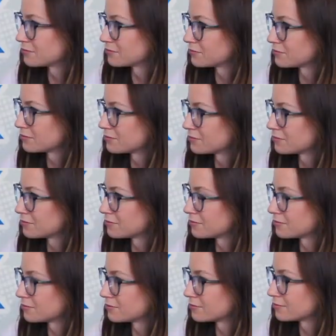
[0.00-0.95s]

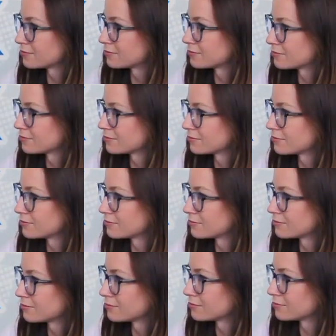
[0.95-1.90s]

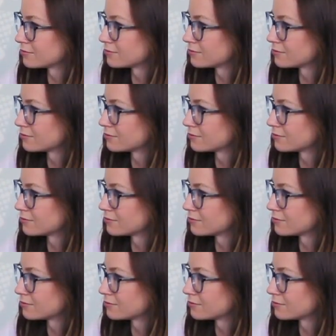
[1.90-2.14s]
[no speech]